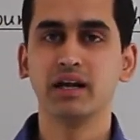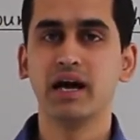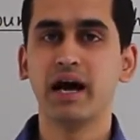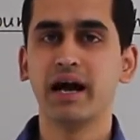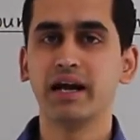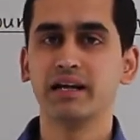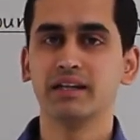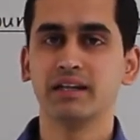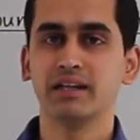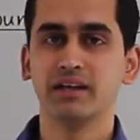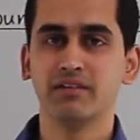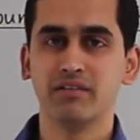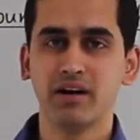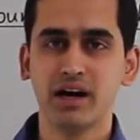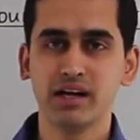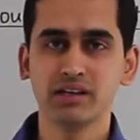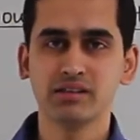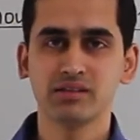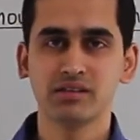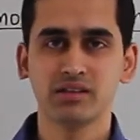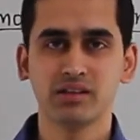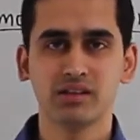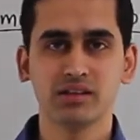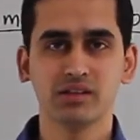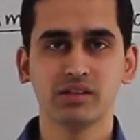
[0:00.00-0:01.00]
and they've
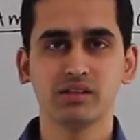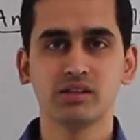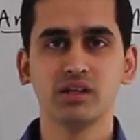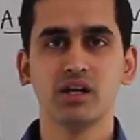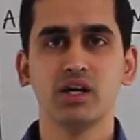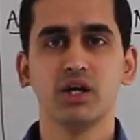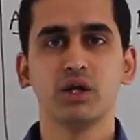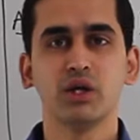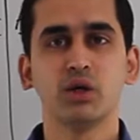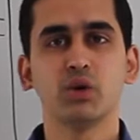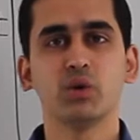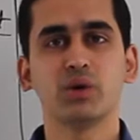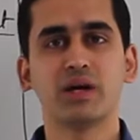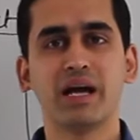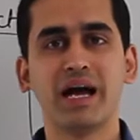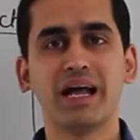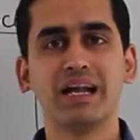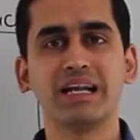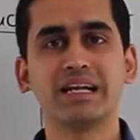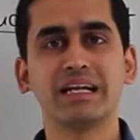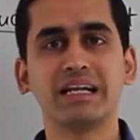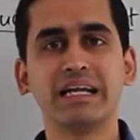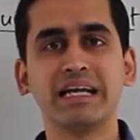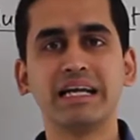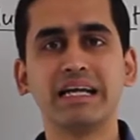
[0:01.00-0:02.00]
asked us to
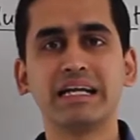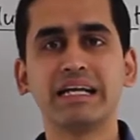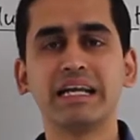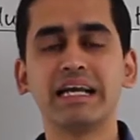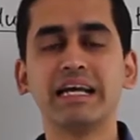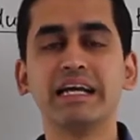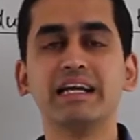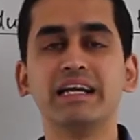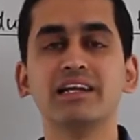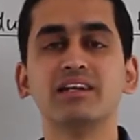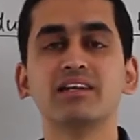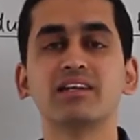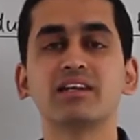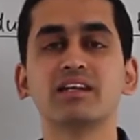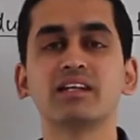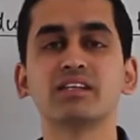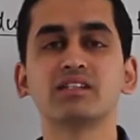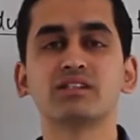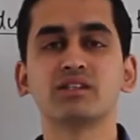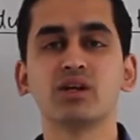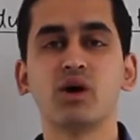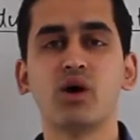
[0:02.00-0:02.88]
calculate interest